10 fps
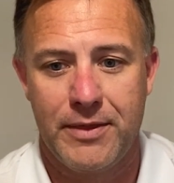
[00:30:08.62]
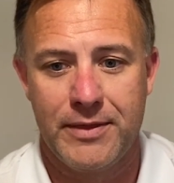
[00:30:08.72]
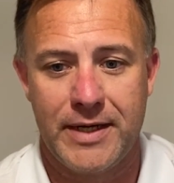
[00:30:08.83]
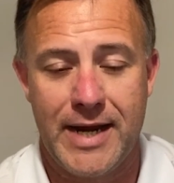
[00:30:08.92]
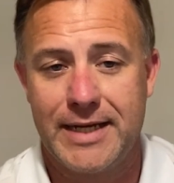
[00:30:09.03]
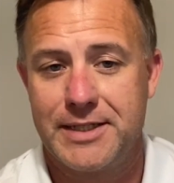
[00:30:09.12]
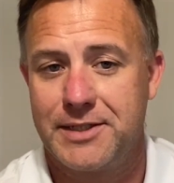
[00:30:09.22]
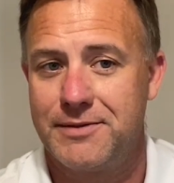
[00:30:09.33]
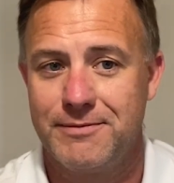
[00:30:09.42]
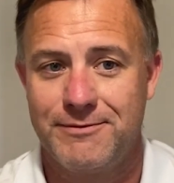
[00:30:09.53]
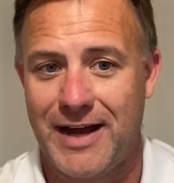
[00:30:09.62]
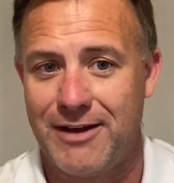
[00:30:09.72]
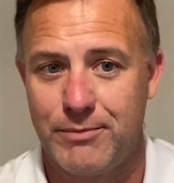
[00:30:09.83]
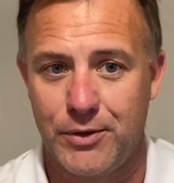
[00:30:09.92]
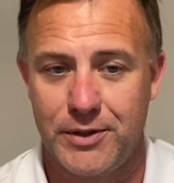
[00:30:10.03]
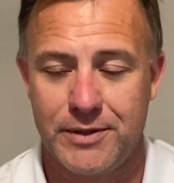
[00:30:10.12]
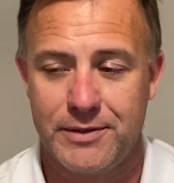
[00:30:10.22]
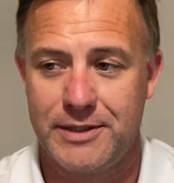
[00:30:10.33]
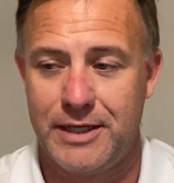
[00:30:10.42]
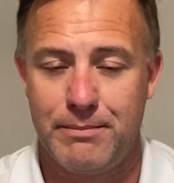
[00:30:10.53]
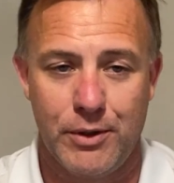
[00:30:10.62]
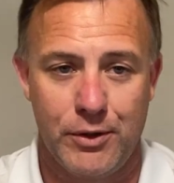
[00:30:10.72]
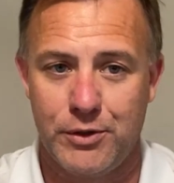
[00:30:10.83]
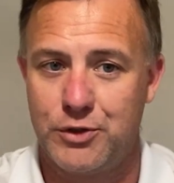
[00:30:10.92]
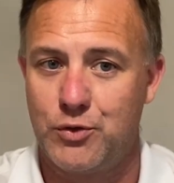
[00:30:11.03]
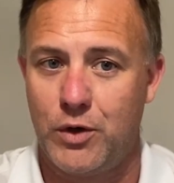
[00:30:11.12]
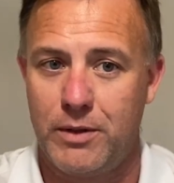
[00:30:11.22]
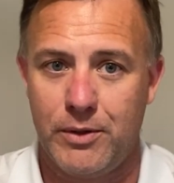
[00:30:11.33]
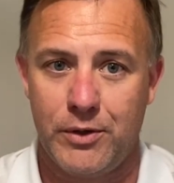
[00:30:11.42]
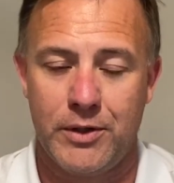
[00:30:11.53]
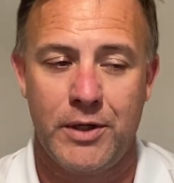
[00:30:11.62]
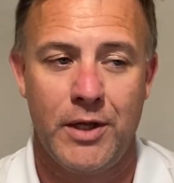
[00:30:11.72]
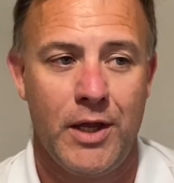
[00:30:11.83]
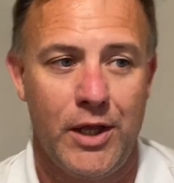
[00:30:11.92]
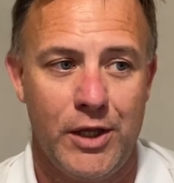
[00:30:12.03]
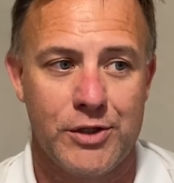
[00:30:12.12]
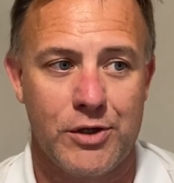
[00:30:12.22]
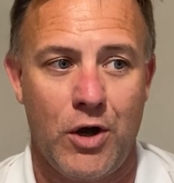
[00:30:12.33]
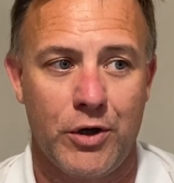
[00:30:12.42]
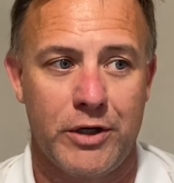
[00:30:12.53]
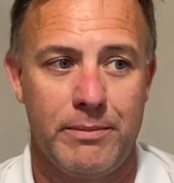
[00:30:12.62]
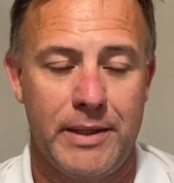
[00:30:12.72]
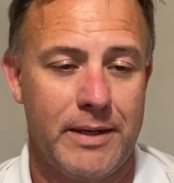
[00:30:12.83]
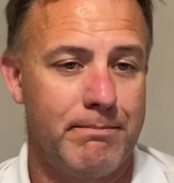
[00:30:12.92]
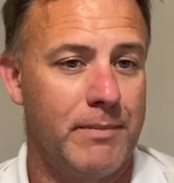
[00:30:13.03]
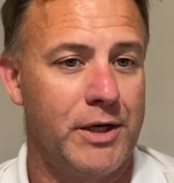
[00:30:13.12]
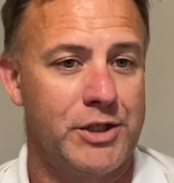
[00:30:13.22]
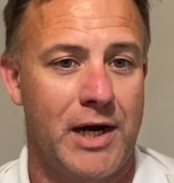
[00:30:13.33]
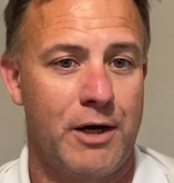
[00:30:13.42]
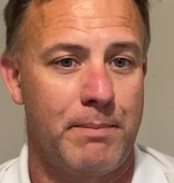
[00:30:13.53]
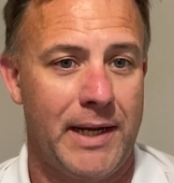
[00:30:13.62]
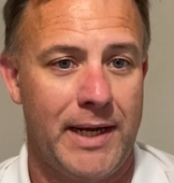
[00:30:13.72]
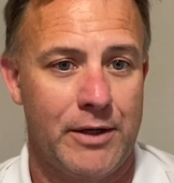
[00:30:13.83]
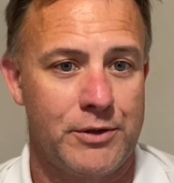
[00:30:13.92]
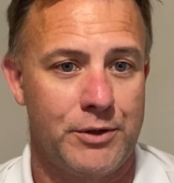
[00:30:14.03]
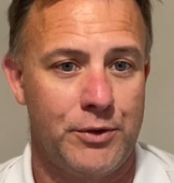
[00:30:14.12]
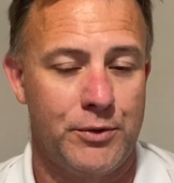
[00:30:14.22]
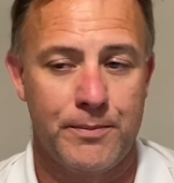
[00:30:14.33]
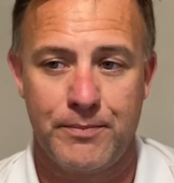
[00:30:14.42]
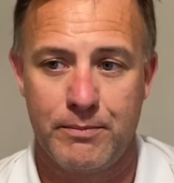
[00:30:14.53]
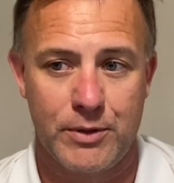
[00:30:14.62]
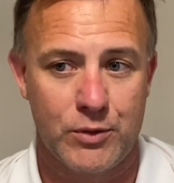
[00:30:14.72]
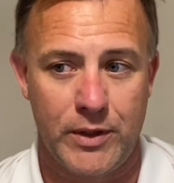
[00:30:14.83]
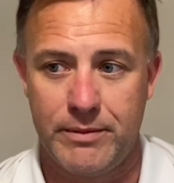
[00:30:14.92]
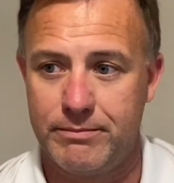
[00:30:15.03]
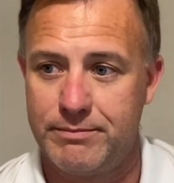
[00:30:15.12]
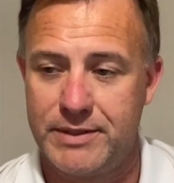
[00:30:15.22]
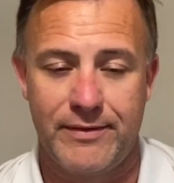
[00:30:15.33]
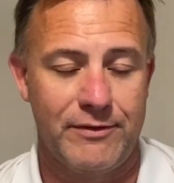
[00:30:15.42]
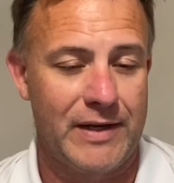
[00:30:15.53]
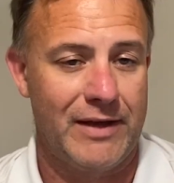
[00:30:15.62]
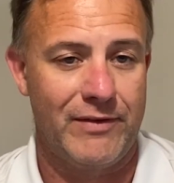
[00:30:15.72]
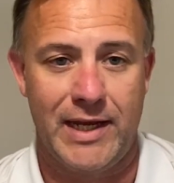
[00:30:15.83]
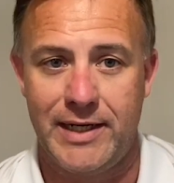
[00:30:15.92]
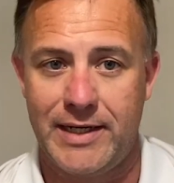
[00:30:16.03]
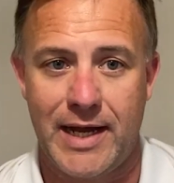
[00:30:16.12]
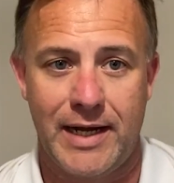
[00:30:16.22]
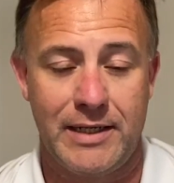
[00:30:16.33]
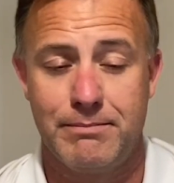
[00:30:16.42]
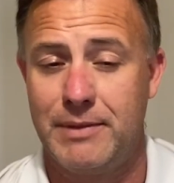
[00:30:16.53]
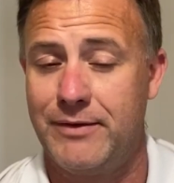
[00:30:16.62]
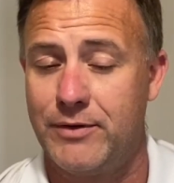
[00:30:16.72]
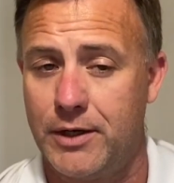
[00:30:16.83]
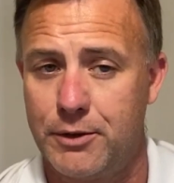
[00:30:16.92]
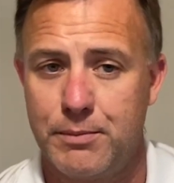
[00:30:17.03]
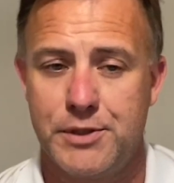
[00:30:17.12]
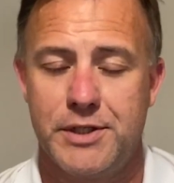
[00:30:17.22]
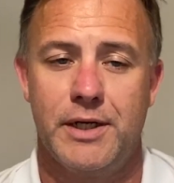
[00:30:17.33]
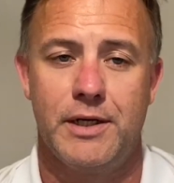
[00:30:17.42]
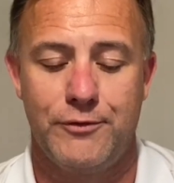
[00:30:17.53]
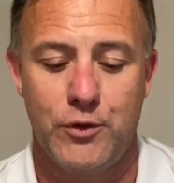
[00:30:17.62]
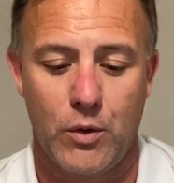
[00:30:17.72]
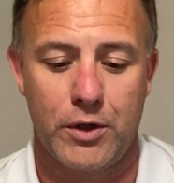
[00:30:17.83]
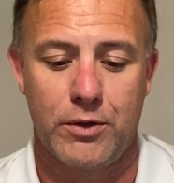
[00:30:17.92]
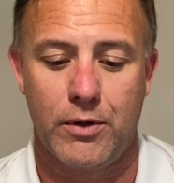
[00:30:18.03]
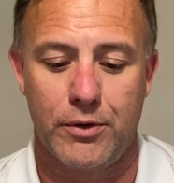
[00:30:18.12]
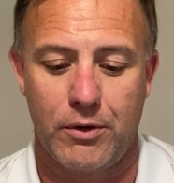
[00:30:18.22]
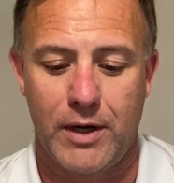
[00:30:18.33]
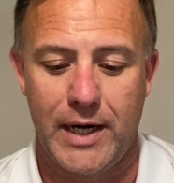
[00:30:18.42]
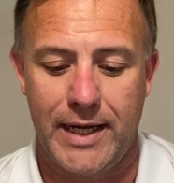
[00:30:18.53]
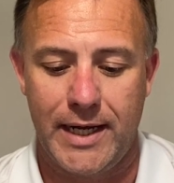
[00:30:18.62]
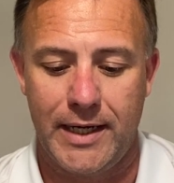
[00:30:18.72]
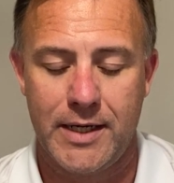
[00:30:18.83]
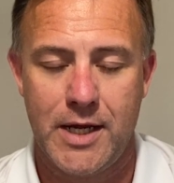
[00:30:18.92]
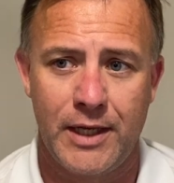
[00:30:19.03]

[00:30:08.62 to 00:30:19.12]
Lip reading: the next 5 million, 10 million, 20 million is all going to be at a much higher payout to you, between 75, 80, 90, even 100% if you are your own RIA.